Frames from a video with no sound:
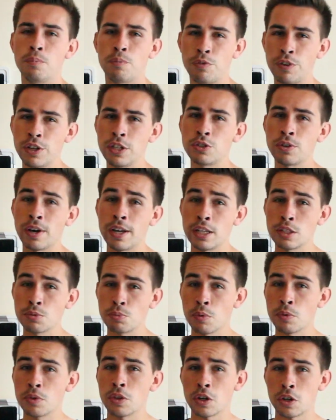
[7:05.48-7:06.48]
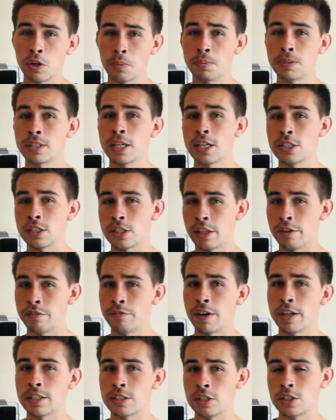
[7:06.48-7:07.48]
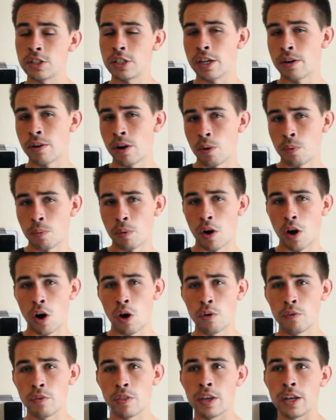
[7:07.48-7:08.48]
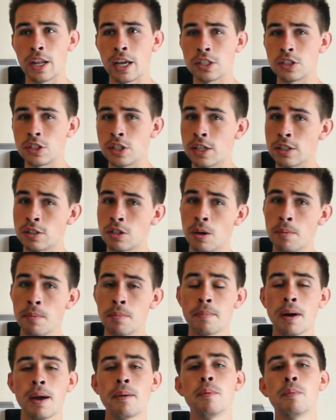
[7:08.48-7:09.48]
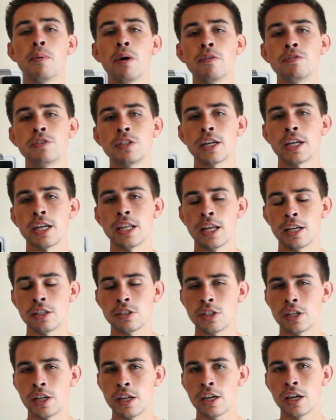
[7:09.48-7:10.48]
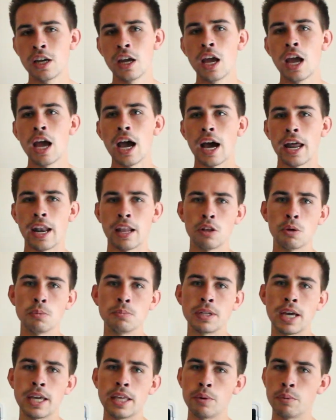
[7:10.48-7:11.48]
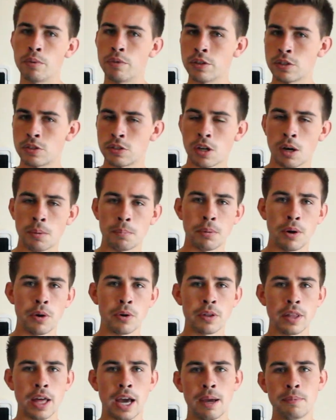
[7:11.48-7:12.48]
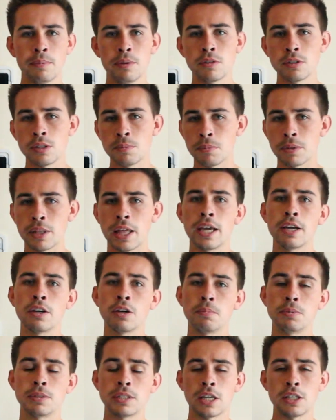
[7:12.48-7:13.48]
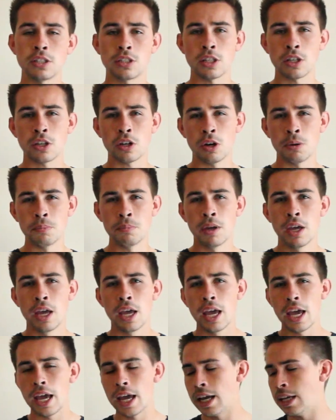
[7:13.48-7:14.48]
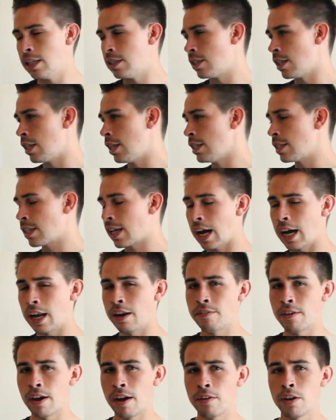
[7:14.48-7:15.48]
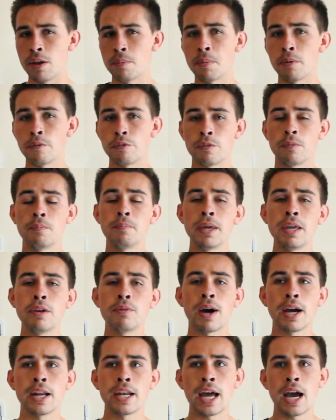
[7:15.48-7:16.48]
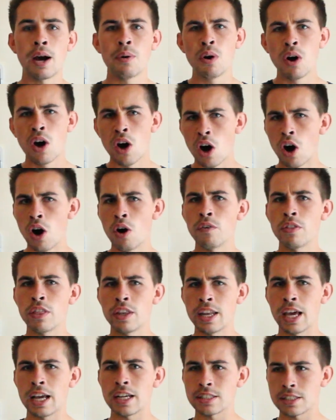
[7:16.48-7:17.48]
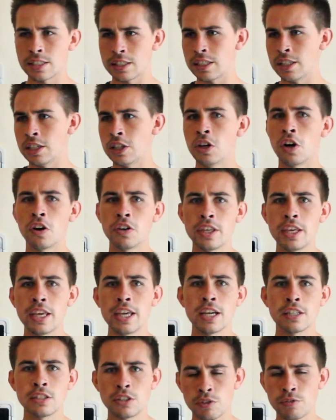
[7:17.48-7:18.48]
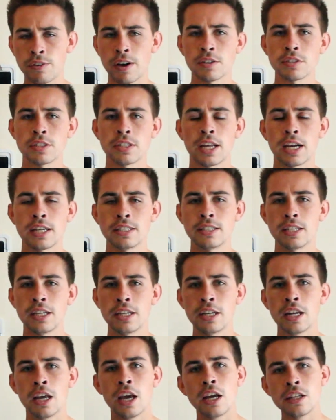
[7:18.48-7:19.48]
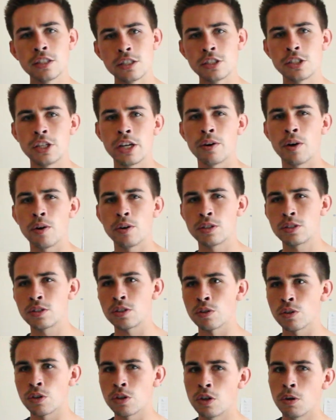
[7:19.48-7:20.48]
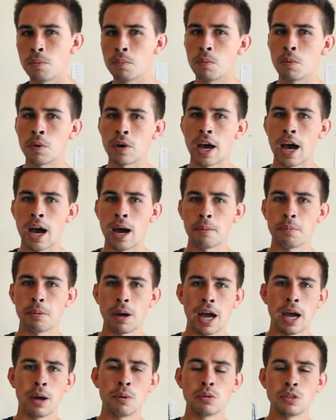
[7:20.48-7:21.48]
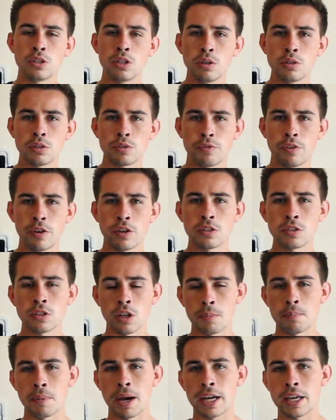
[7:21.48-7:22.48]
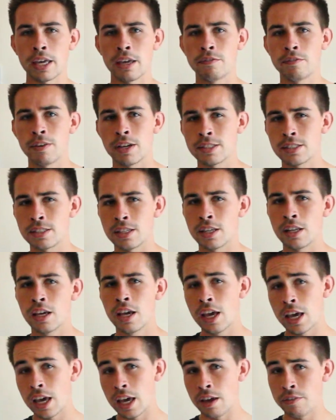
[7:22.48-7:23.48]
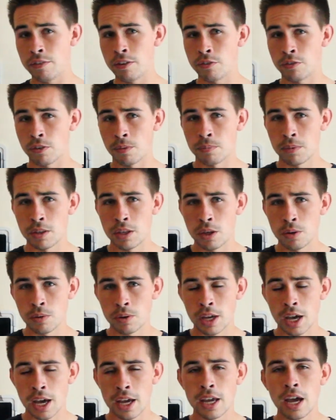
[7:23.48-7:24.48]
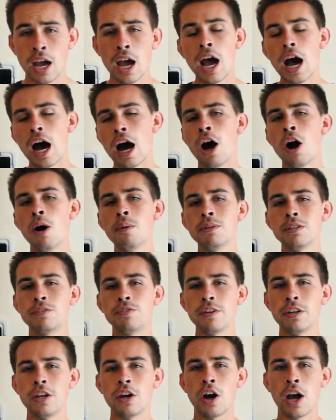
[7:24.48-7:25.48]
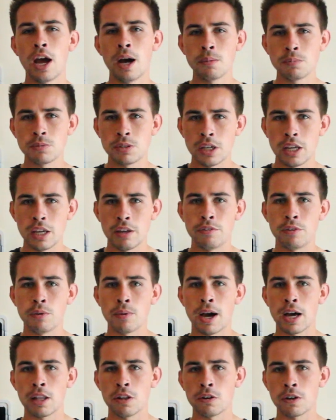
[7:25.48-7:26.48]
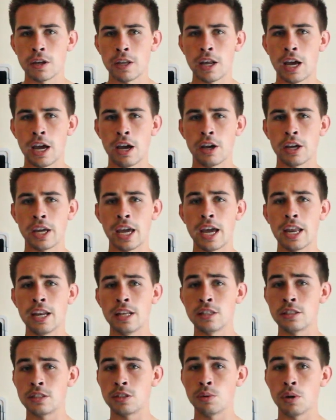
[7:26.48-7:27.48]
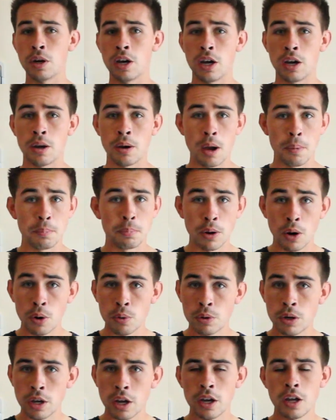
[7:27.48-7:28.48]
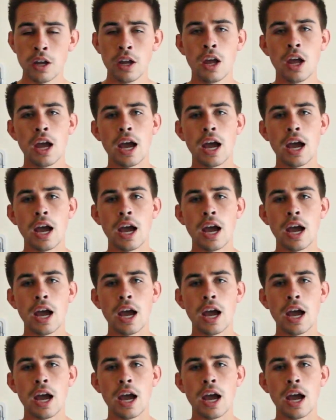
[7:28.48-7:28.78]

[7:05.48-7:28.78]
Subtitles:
free trade is one that could potentially affect Degiro over the next year, so it might be worth checking next year, and I'll update you with the stockbroker that I'm using, but they could potentially come into this kind of area. But for me right now, over the next, you know, year, 2019, Degiro is still the #1 app I would use for stock market investing if you're from the UK. I hope this video helped you if you are looking at getting into a broker,